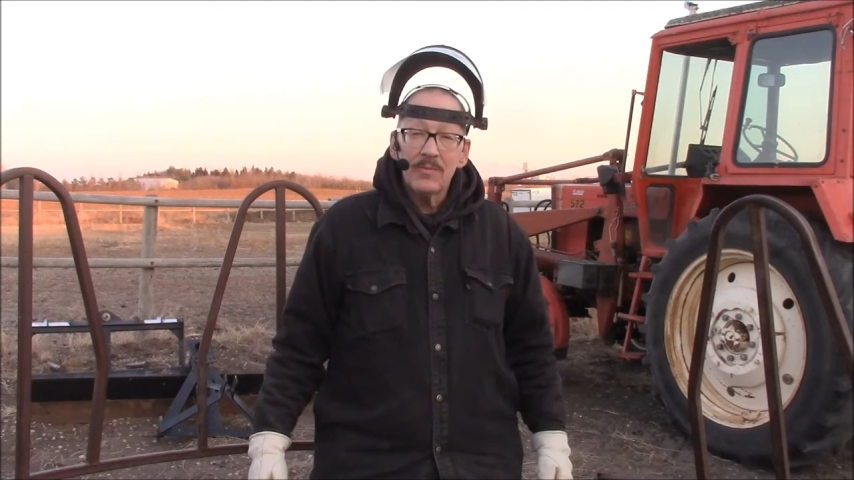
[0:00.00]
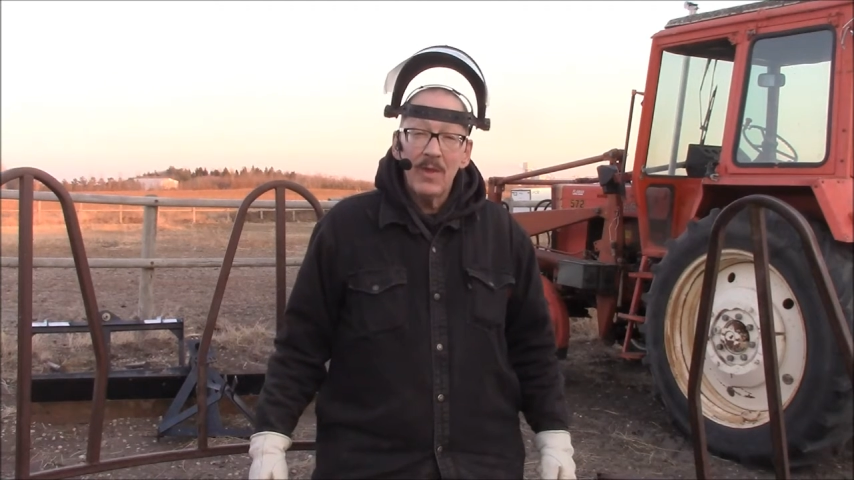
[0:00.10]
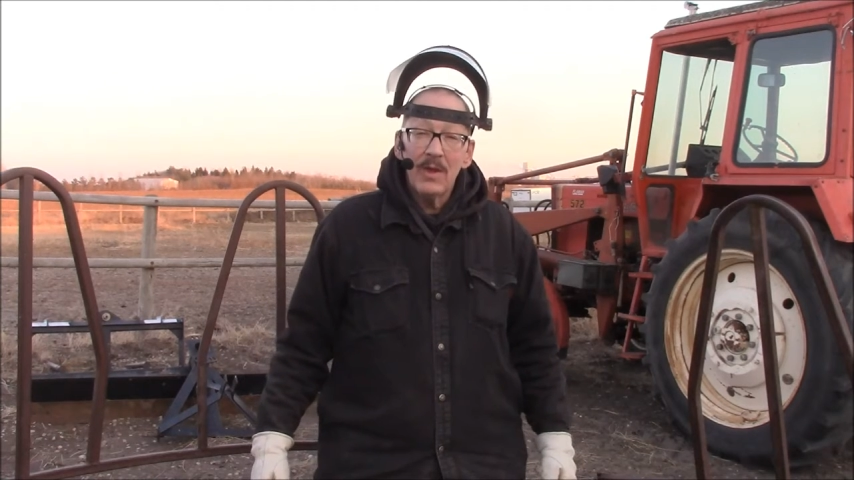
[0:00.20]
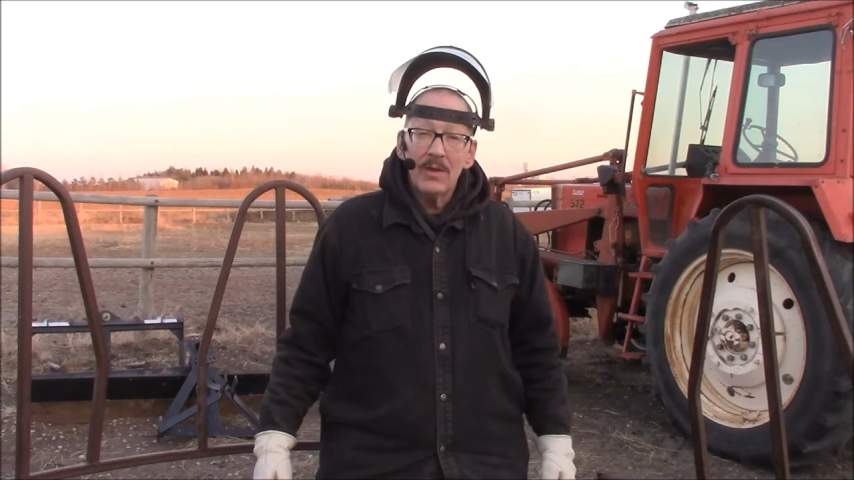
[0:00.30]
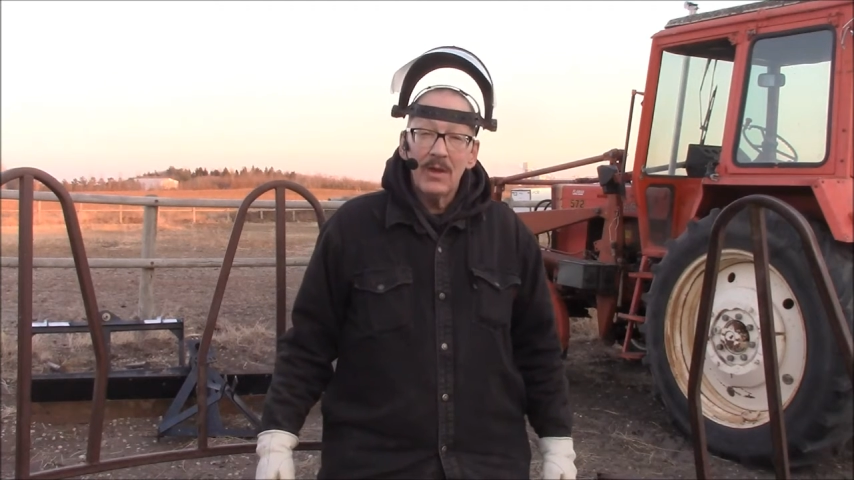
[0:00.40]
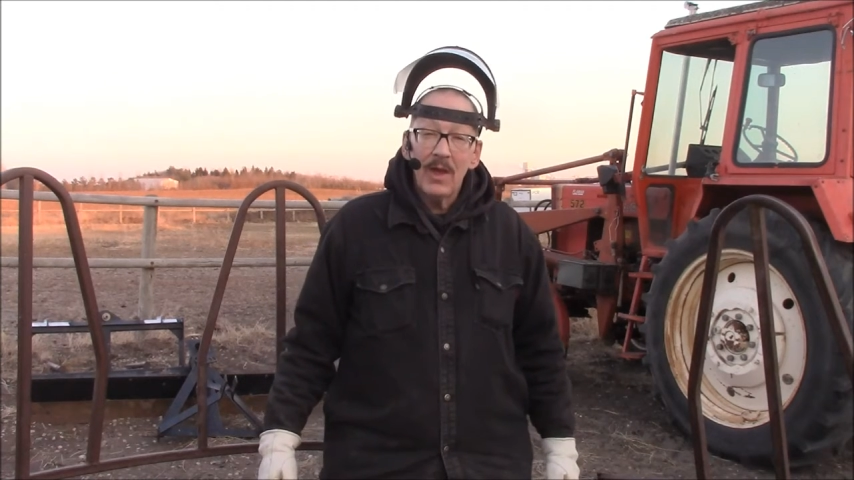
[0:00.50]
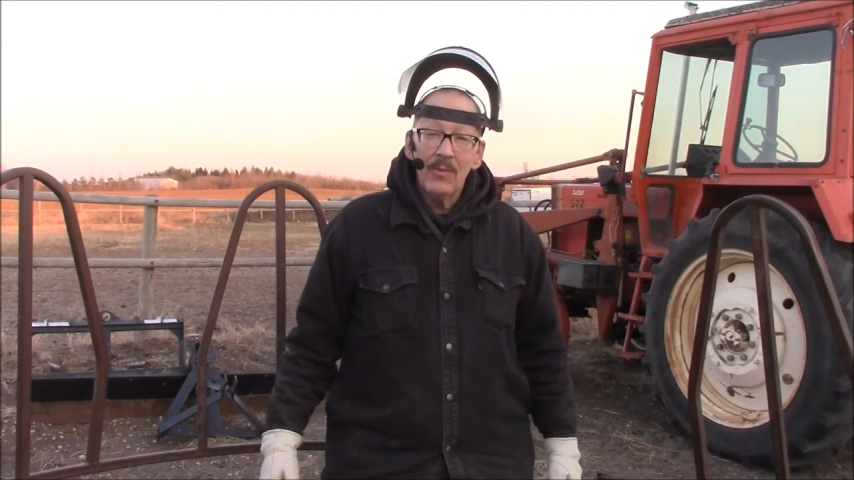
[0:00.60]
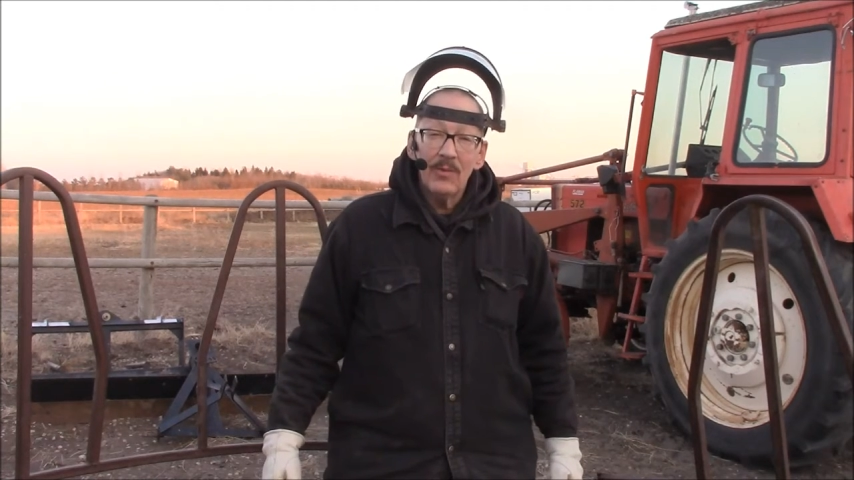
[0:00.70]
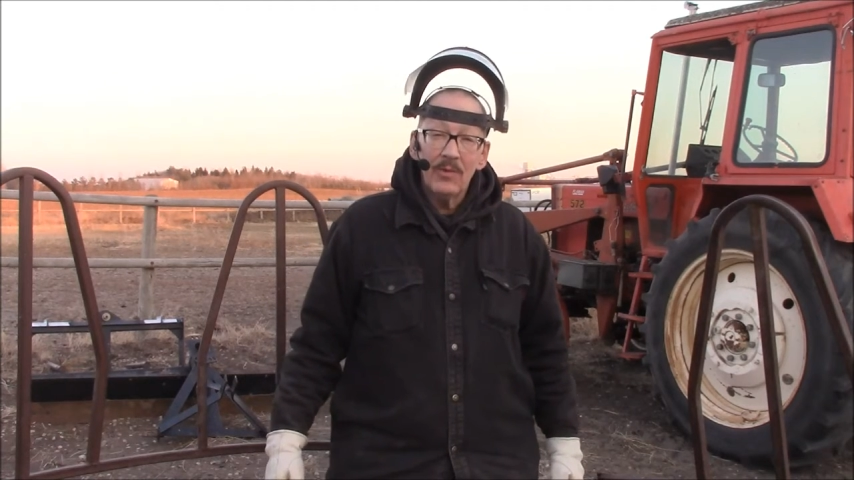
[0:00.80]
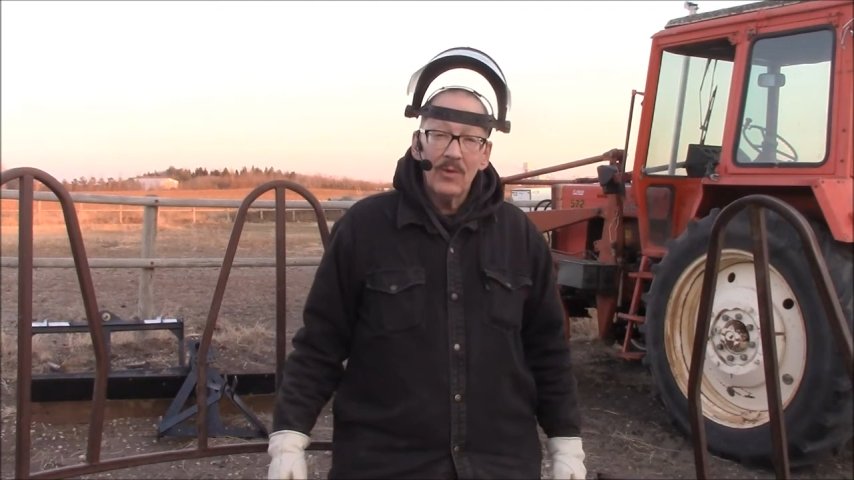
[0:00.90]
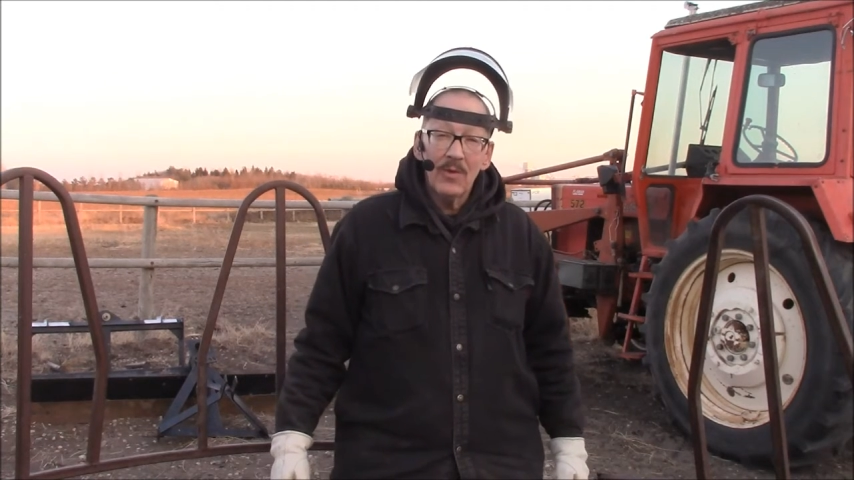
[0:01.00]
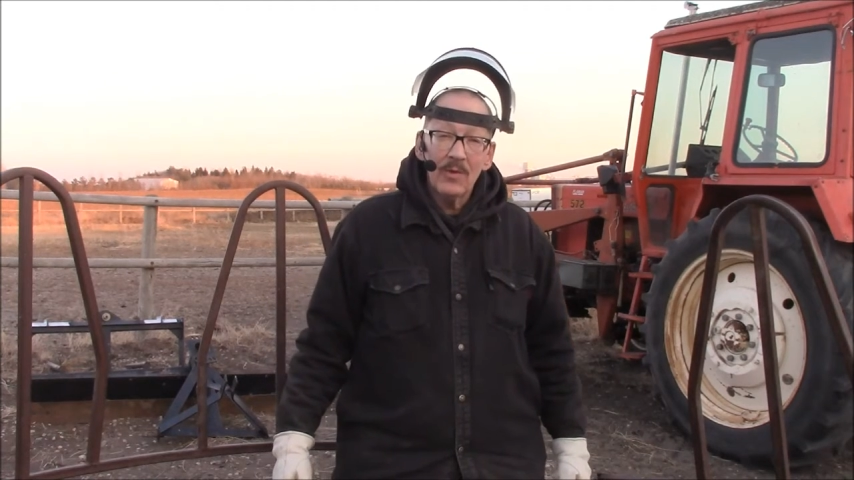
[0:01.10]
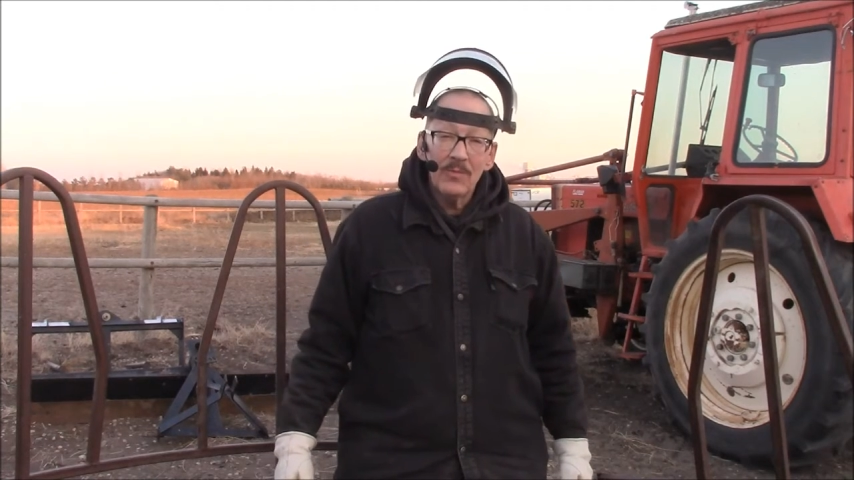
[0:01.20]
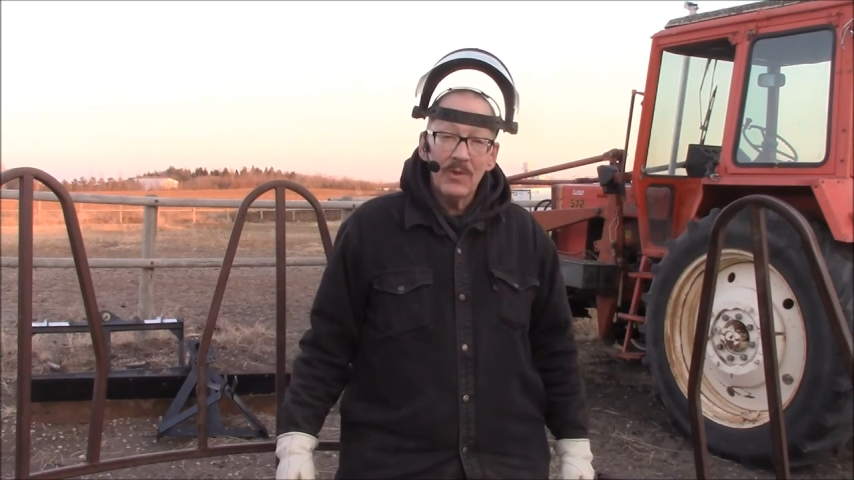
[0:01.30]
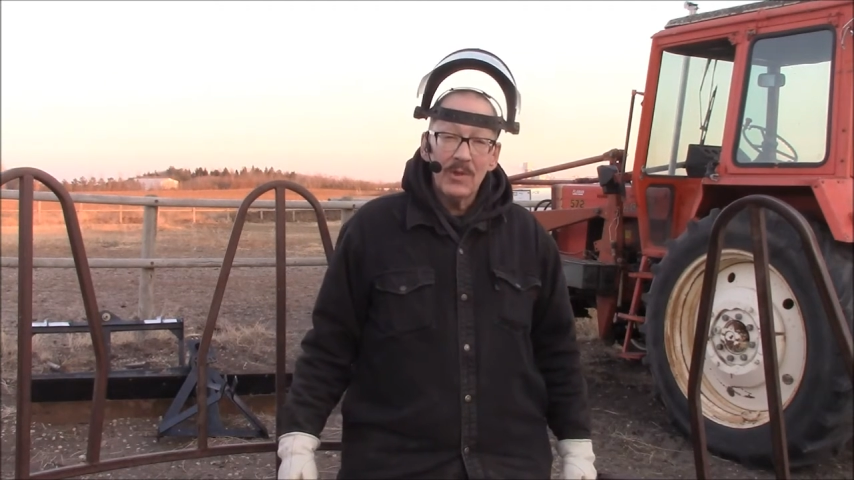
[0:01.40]
spending time with your
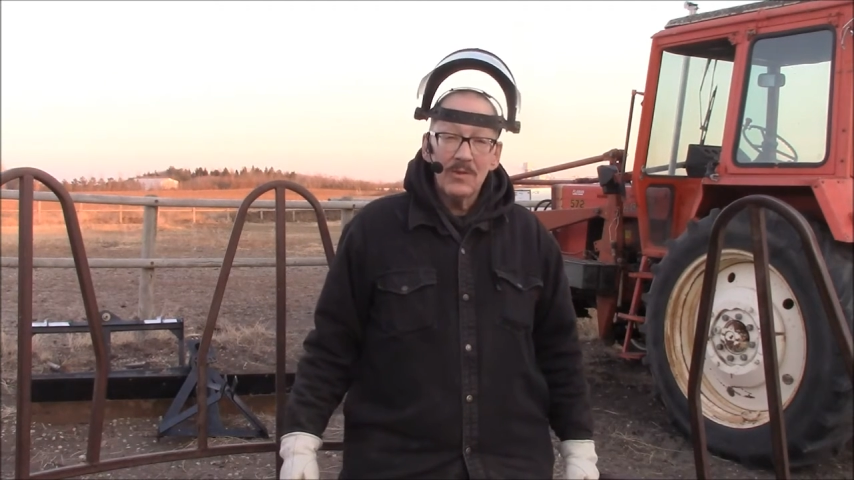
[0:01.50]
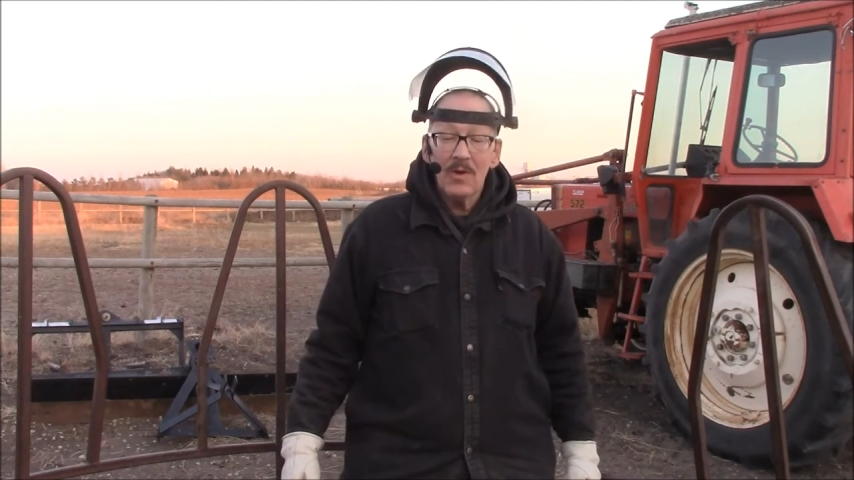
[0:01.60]
horse because